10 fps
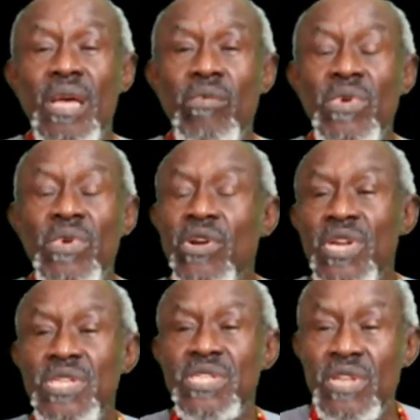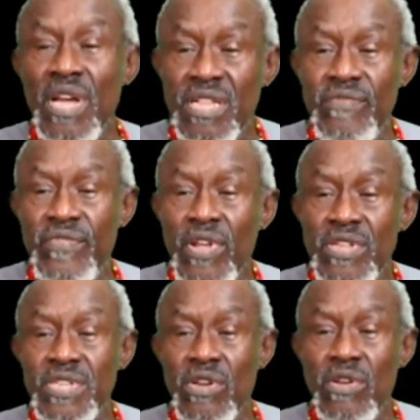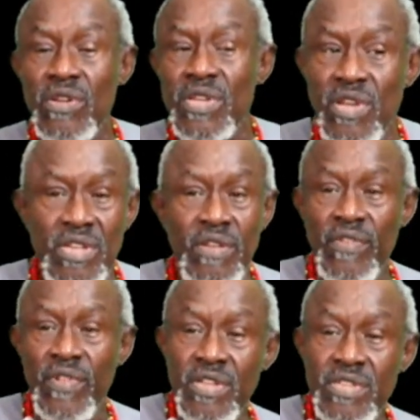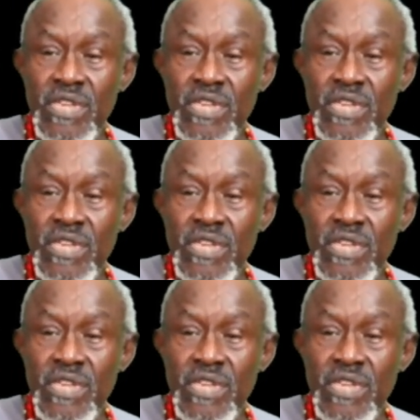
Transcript: What they call it, deductive logic or inductive logic